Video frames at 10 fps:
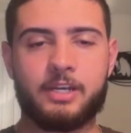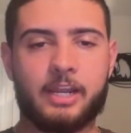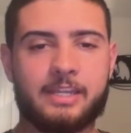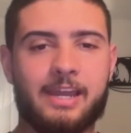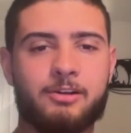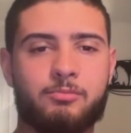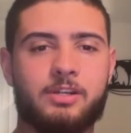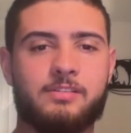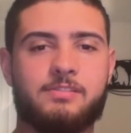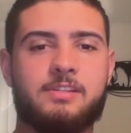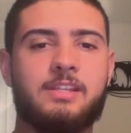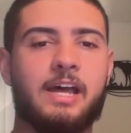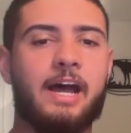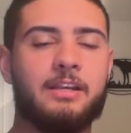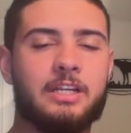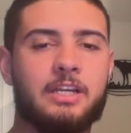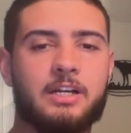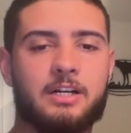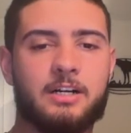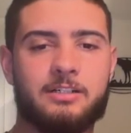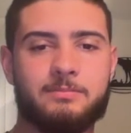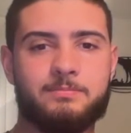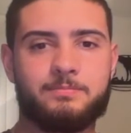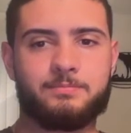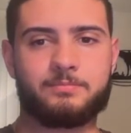I kind of want to see that. Um,